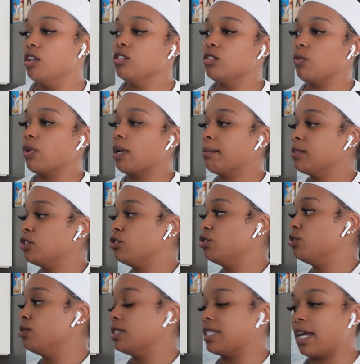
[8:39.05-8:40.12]
So what I'm gonna
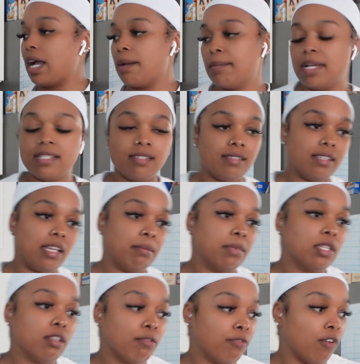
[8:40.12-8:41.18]
do is I got my
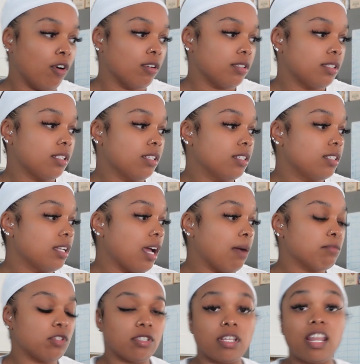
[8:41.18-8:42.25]
salmon defrosting.
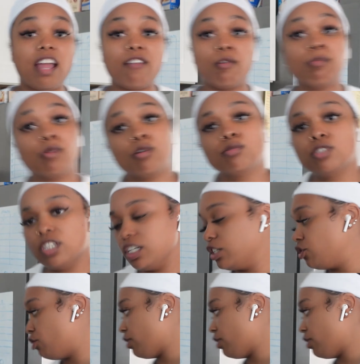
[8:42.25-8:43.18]
I'm just gonna have a protein